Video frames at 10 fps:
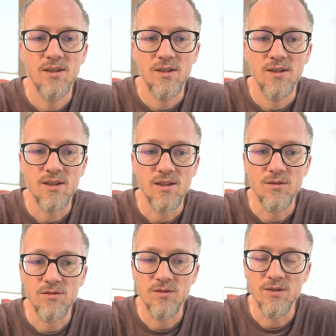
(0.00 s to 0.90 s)
kind
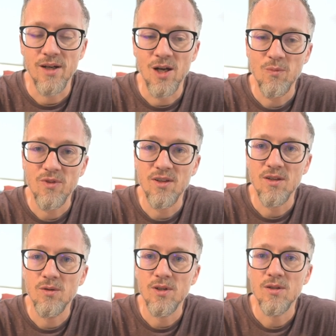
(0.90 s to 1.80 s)
of app thing
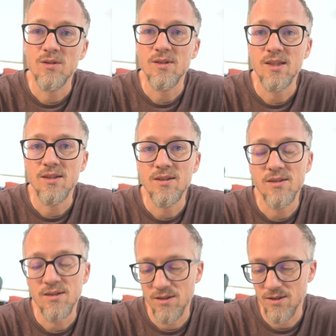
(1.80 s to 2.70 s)
going on here,
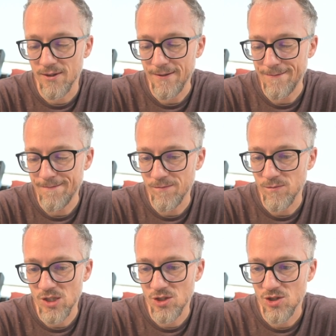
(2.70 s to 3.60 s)

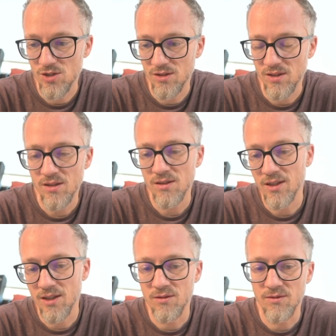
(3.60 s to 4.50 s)
which, yeah, I
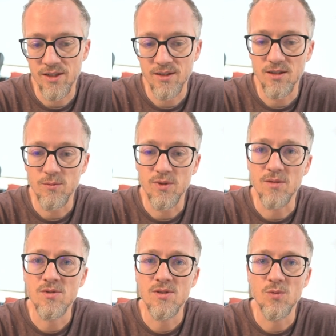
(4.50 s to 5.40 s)
kind of liked it, but
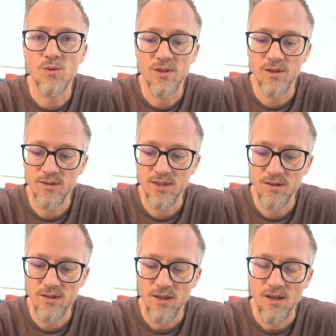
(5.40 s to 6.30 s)
I'm still working on
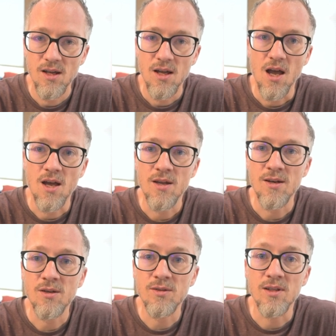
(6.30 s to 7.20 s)
it. And
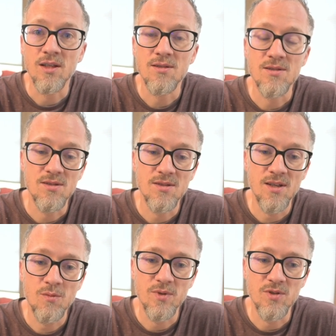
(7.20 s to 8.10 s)
now the next
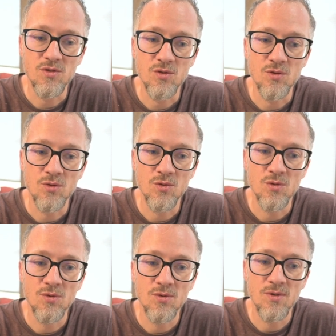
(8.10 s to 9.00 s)
step is
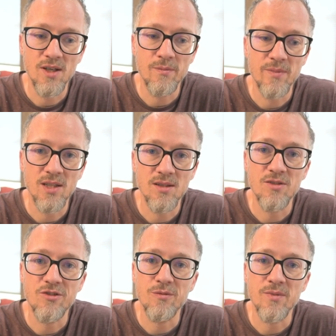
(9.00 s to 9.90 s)
to embed
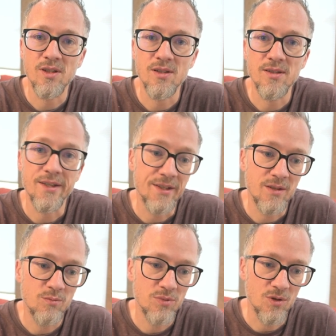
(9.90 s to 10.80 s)
this in my daily
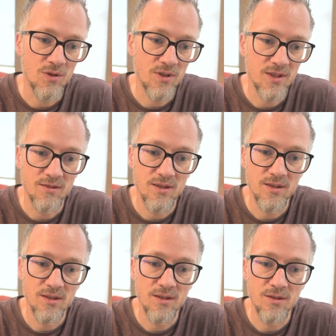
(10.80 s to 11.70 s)

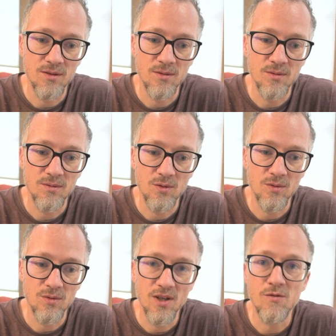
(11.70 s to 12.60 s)
productivity, you know,
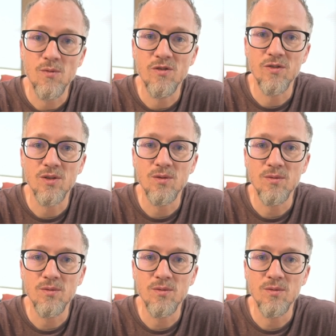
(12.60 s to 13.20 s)
to have more fun